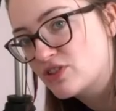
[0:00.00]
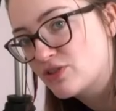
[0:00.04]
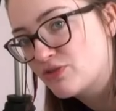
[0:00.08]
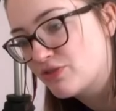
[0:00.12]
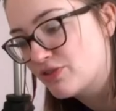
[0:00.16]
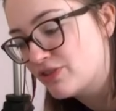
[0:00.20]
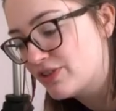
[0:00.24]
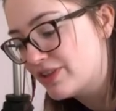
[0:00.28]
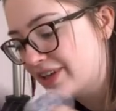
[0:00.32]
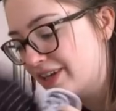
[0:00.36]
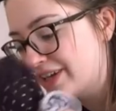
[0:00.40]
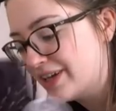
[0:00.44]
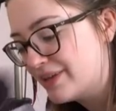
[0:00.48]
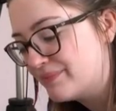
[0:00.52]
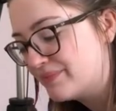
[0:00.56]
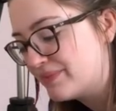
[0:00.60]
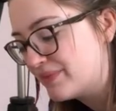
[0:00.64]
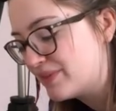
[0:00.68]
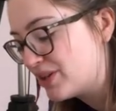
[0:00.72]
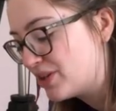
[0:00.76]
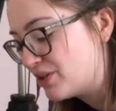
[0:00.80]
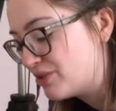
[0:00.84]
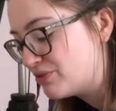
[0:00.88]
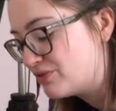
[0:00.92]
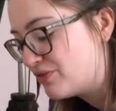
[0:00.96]
differently.
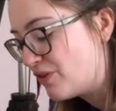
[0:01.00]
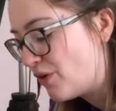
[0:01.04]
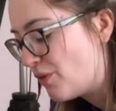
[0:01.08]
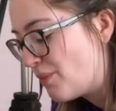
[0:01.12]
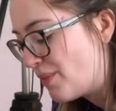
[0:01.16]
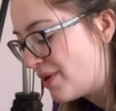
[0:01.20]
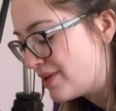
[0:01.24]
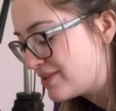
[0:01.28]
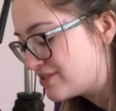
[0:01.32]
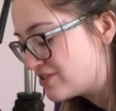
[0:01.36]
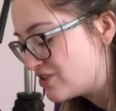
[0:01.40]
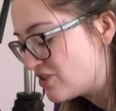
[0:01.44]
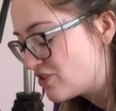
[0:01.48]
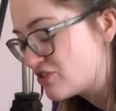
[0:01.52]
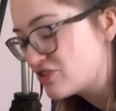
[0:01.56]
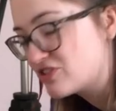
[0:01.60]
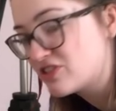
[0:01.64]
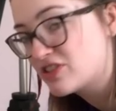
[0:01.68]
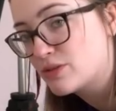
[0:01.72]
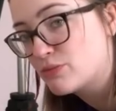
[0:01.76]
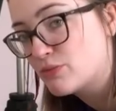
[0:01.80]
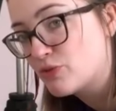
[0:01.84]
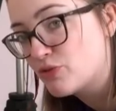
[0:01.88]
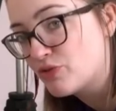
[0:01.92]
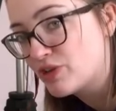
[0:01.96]
I'm gonna fold my socks
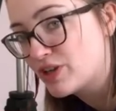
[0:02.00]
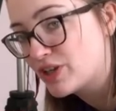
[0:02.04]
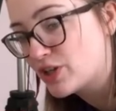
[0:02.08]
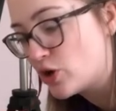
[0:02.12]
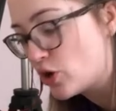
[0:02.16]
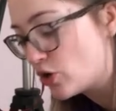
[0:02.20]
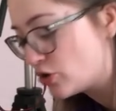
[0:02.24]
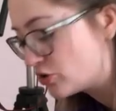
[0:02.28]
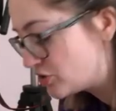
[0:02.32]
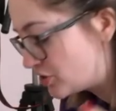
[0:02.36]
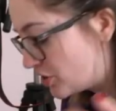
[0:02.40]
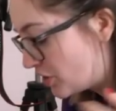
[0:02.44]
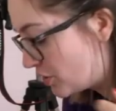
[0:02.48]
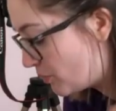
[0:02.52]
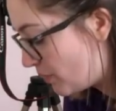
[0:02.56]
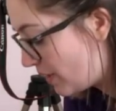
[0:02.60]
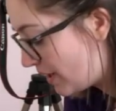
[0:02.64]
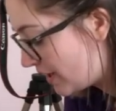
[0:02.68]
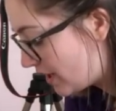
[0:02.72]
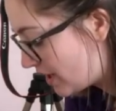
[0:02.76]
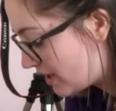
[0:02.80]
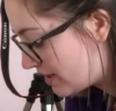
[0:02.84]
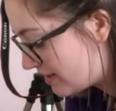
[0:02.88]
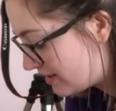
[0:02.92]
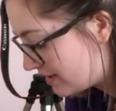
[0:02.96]
the Marie Kondo
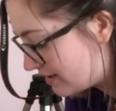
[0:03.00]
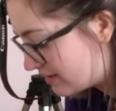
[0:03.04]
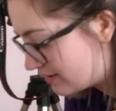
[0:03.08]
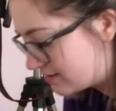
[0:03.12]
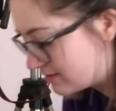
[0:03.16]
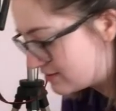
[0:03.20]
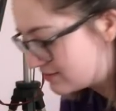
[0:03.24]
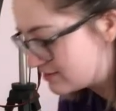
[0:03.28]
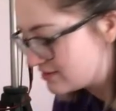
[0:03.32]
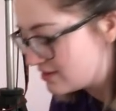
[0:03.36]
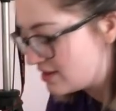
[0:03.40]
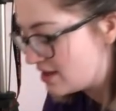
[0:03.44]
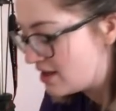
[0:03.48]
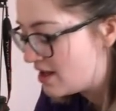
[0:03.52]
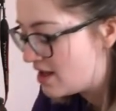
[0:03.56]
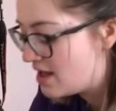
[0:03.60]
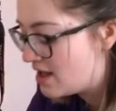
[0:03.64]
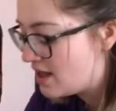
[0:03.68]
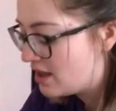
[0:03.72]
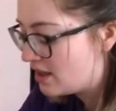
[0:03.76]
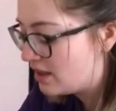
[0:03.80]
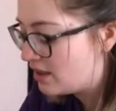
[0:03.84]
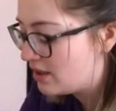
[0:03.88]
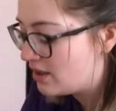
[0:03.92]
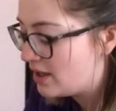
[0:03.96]
way, I think, because
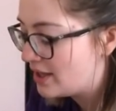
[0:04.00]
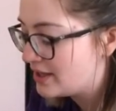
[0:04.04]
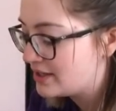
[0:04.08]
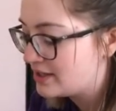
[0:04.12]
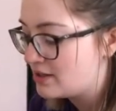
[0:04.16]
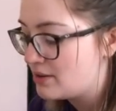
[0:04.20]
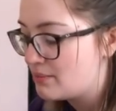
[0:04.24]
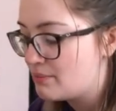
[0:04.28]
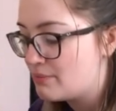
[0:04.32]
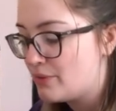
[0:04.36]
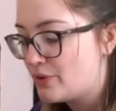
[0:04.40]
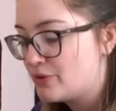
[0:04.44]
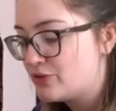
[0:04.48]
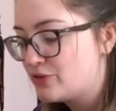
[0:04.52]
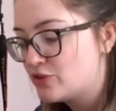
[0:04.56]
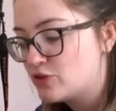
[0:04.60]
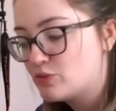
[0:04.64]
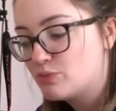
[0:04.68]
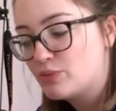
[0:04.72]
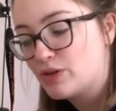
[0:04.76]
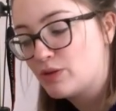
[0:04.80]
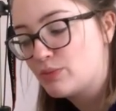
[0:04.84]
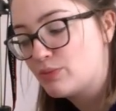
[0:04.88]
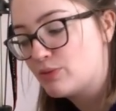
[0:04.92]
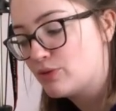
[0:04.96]
like
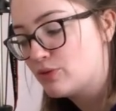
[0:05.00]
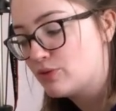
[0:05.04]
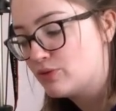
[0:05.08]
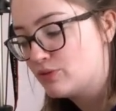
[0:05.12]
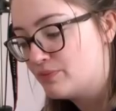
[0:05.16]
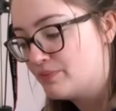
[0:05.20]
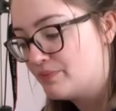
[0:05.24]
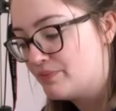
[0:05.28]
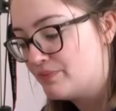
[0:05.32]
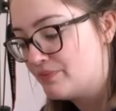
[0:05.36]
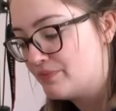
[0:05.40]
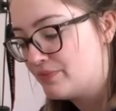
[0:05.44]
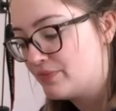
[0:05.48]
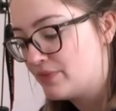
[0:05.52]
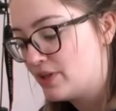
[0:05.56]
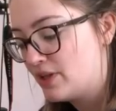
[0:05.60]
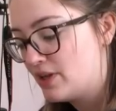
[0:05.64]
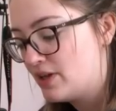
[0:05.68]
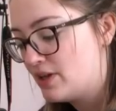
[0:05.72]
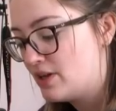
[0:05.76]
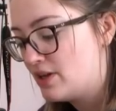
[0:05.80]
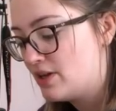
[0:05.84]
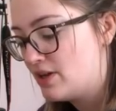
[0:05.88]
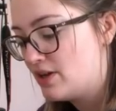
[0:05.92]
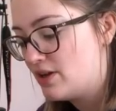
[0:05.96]
most people,
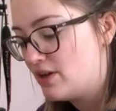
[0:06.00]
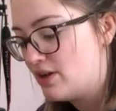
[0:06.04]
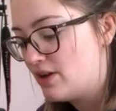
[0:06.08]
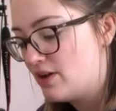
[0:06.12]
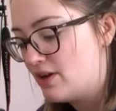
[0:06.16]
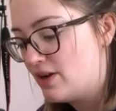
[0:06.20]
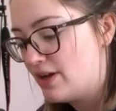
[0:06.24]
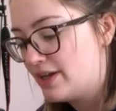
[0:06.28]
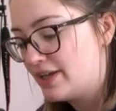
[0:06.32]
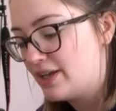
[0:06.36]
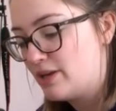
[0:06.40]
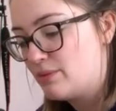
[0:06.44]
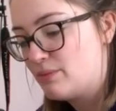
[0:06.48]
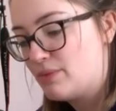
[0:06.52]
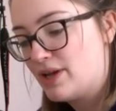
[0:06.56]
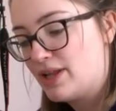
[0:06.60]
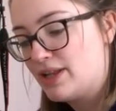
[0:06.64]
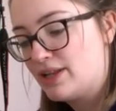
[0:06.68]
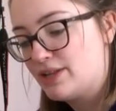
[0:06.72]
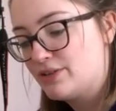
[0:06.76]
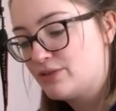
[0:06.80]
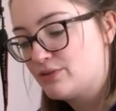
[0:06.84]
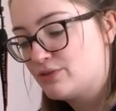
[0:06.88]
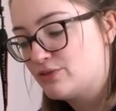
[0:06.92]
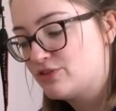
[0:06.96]
I get my
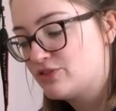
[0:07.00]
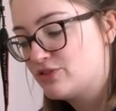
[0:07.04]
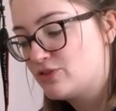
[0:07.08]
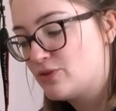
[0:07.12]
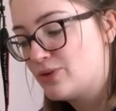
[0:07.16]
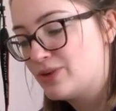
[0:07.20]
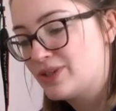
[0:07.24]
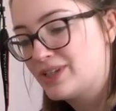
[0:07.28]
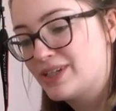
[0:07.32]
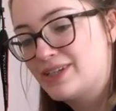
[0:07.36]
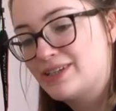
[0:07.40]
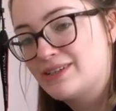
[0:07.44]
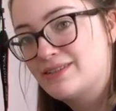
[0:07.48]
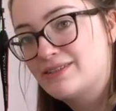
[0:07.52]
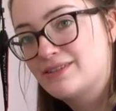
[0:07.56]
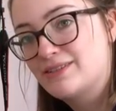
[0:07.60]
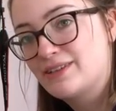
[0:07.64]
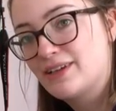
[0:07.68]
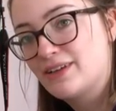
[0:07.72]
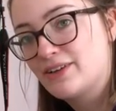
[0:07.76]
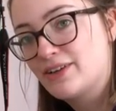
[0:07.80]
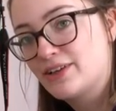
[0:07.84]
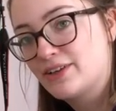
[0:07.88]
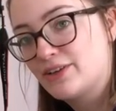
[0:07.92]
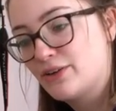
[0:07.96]
little sockies
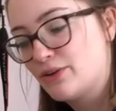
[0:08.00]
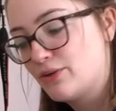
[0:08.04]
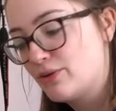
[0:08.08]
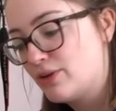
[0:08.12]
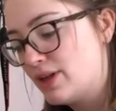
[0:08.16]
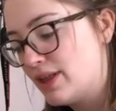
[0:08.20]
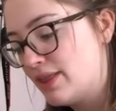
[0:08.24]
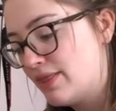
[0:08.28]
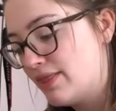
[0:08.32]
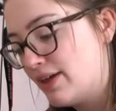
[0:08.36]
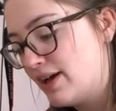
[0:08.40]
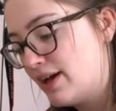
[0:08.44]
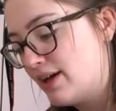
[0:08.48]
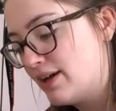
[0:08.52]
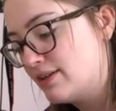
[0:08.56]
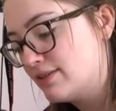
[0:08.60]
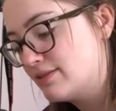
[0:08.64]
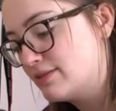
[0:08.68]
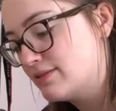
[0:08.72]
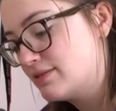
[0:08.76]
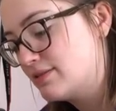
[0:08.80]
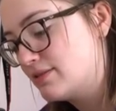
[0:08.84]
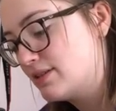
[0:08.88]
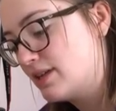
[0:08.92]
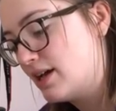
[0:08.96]
and I go like
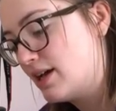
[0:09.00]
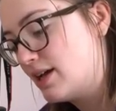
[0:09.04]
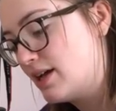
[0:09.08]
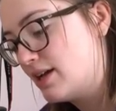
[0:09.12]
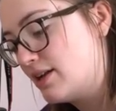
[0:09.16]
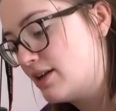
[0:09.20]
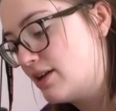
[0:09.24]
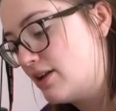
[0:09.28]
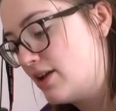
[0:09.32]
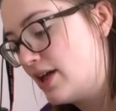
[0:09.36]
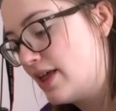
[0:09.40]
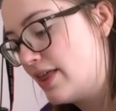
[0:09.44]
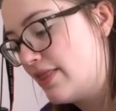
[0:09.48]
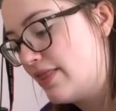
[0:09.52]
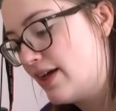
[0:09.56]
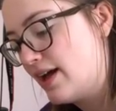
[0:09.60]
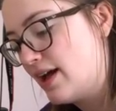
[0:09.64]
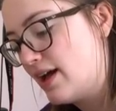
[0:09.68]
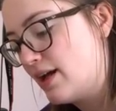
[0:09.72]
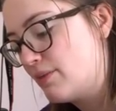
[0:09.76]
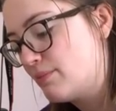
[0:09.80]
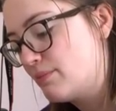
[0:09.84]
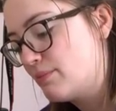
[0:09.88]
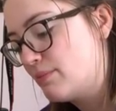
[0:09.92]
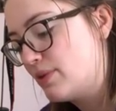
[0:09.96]
that and like
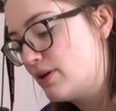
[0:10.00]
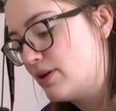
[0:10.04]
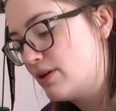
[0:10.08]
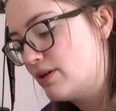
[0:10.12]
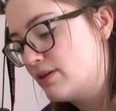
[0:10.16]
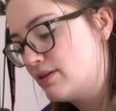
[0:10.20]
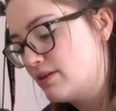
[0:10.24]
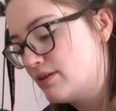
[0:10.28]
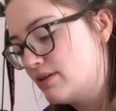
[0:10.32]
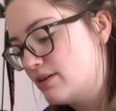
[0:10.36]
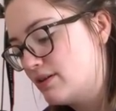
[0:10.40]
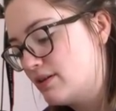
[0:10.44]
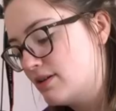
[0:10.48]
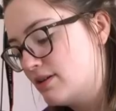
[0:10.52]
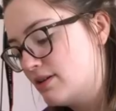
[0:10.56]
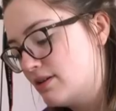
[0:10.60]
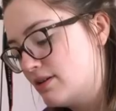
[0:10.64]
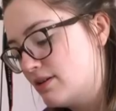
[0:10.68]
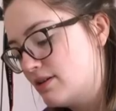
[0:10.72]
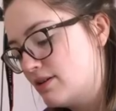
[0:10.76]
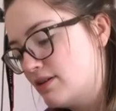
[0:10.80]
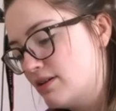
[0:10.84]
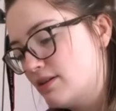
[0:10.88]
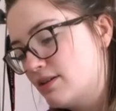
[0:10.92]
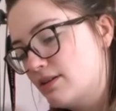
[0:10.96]
that, but
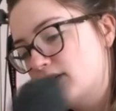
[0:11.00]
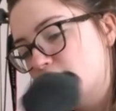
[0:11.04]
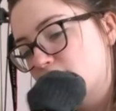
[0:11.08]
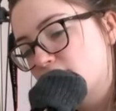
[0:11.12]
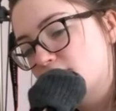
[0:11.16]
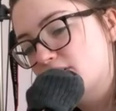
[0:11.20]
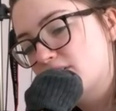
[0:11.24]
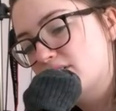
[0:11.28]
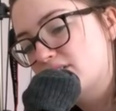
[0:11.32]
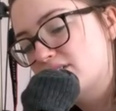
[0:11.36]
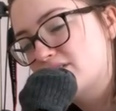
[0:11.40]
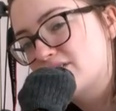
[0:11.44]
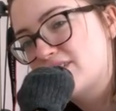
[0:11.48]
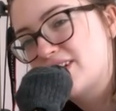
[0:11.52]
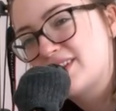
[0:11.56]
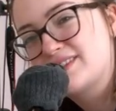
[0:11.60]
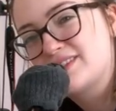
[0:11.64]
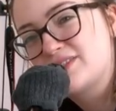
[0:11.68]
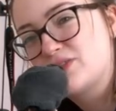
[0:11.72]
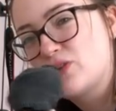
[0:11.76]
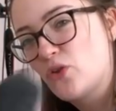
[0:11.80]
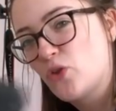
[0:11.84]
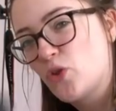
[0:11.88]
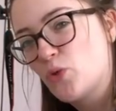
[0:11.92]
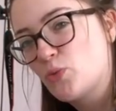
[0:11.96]

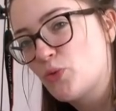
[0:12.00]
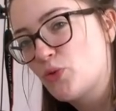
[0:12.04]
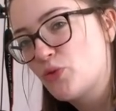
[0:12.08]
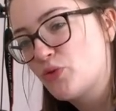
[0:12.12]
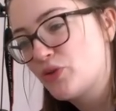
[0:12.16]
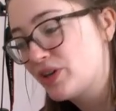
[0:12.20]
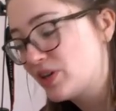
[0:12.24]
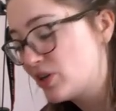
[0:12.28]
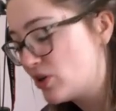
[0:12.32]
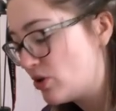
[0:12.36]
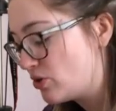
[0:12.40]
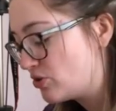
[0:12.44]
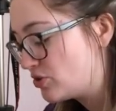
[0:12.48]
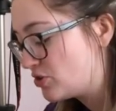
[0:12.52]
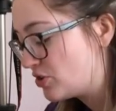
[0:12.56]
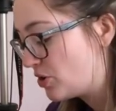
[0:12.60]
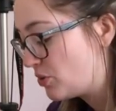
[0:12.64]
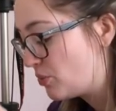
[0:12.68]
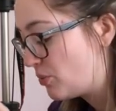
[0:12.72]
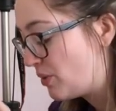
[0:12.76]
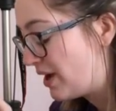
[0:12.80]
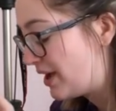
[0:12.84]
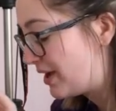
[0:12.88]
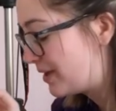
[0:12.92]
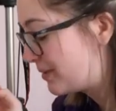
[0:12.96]
that's not the Marie Kondo
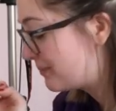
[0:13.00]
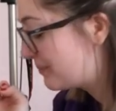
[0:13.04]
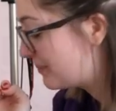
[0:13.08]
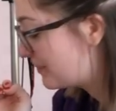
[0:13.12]
way.